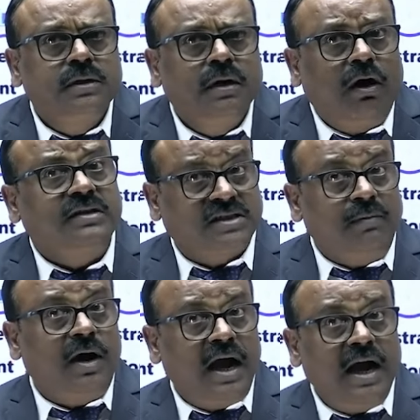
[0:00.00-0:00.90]
or some
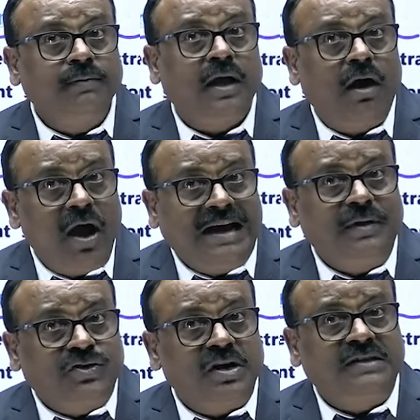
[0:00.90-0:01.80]

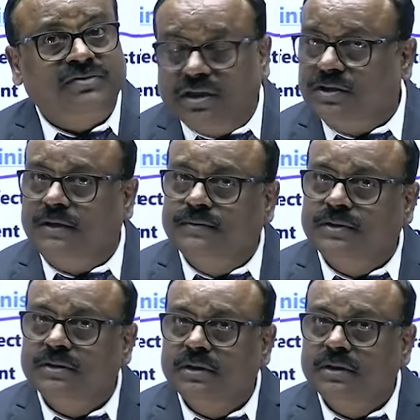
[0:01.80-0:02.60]
administrative systems,